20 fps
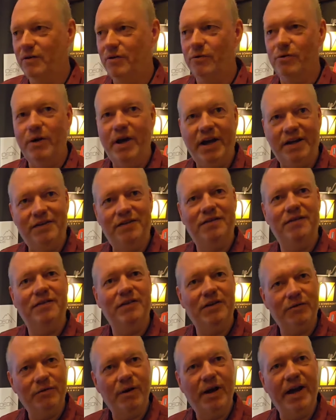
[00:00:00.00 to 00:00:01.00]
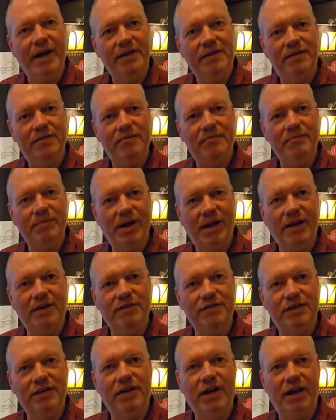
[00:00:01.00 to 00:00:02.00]
correct the right
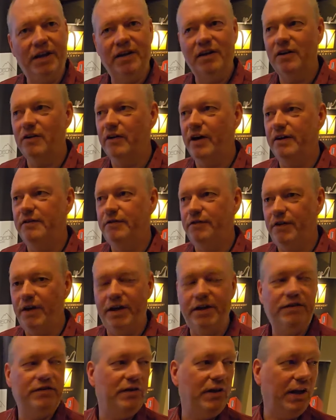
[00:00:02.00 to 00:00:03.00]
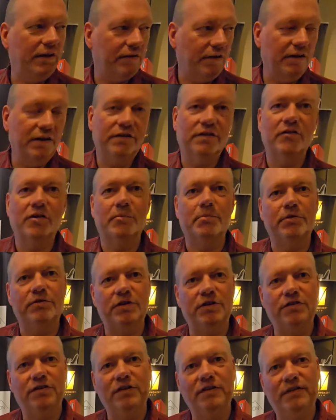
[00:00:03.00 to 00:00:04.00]
balance again and the right phase at the listener
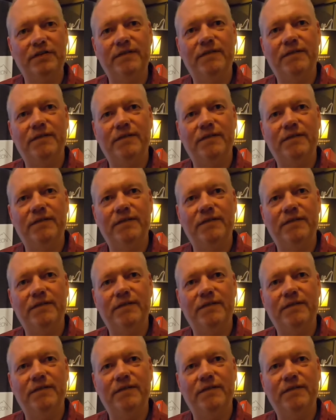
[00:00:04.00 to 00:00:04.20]
position.